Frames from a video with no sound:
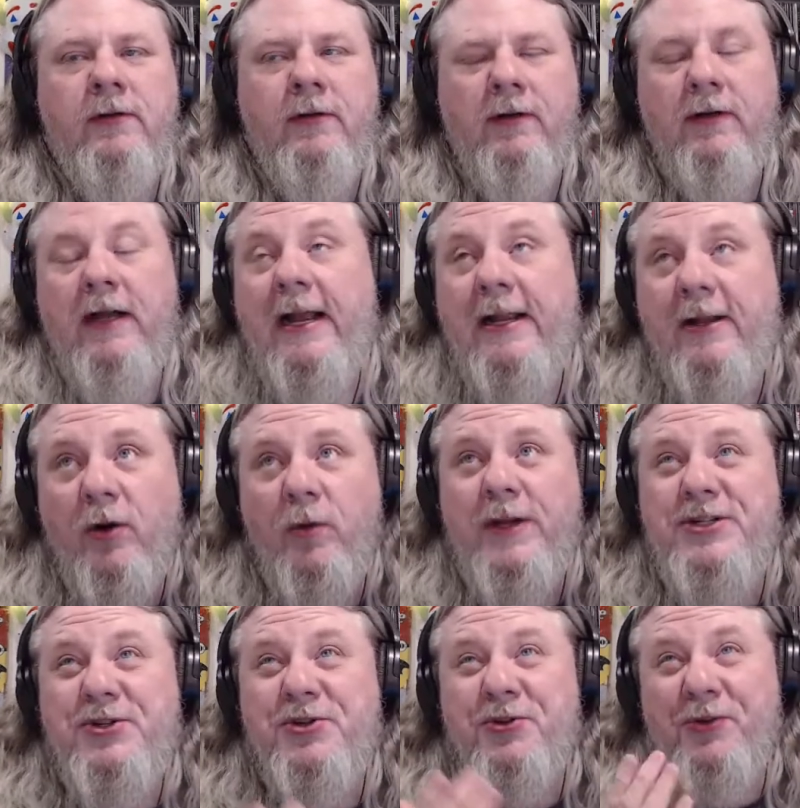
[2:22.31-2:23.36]
or I
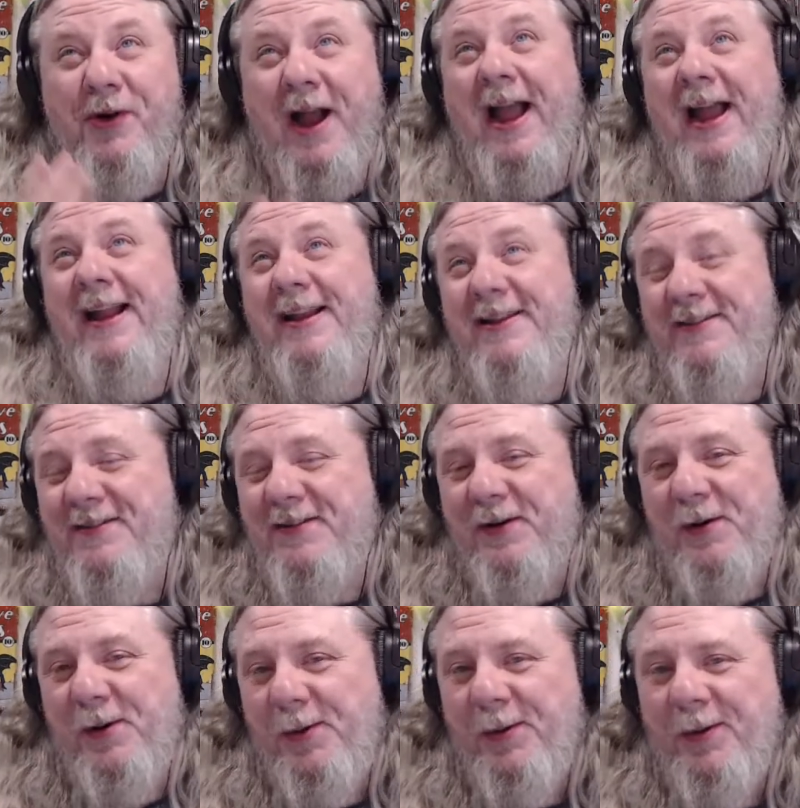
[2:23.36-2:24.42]
always try to
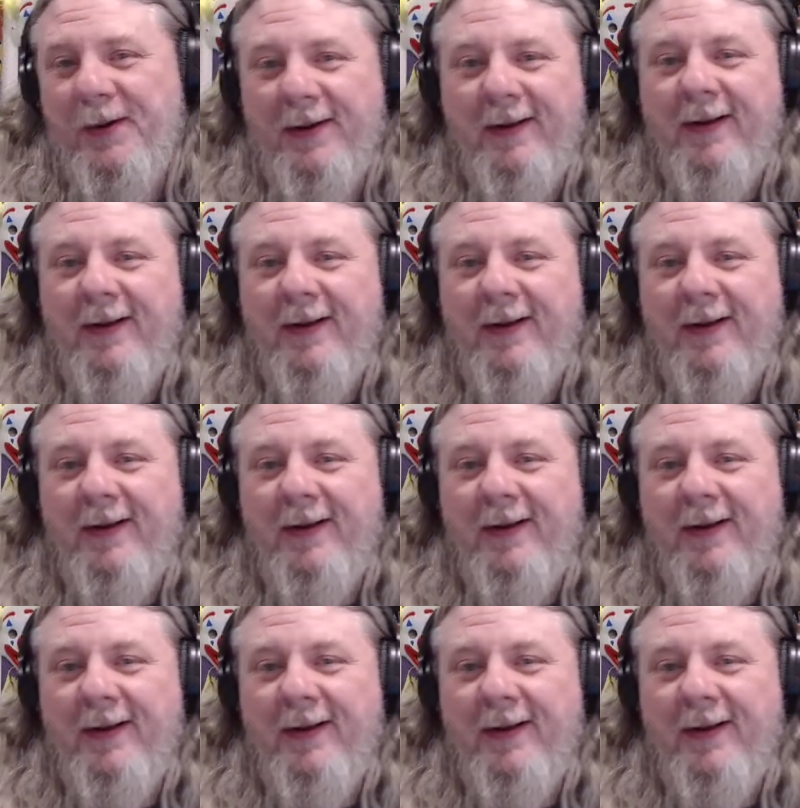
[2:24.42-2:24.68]
do,